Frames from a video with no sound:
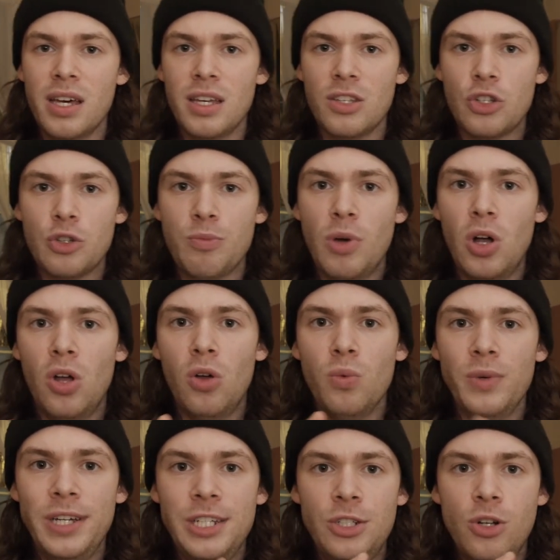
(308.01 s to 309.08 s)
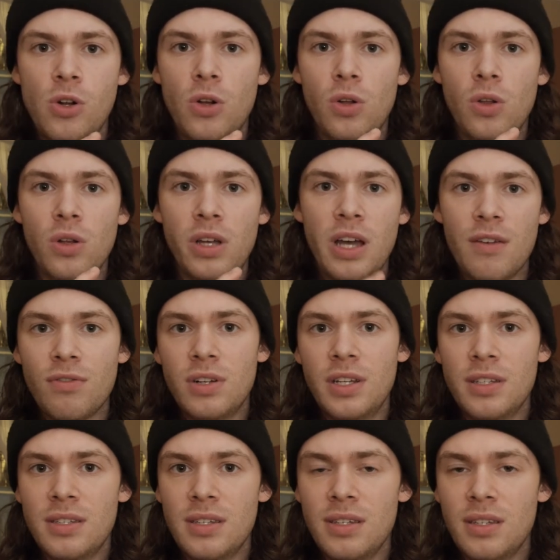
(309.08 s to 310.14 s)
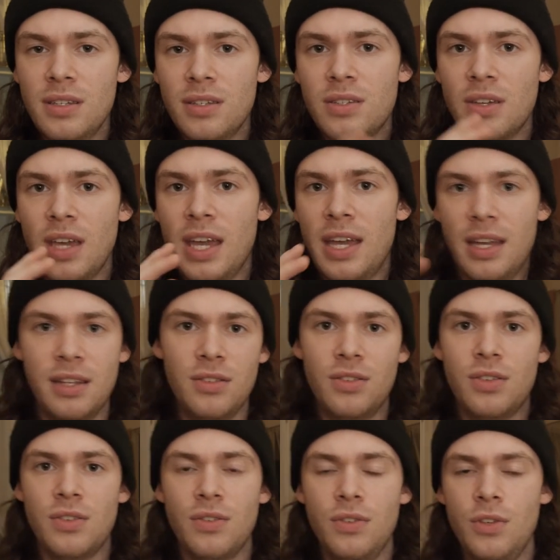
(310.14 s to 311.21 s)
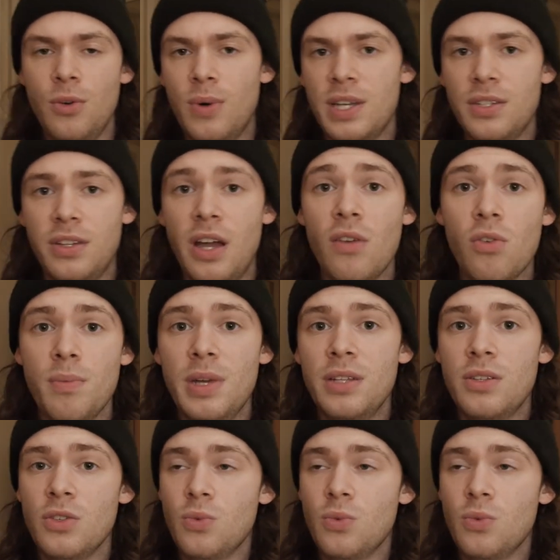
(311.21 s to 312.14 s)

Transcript: small regional governances and US government,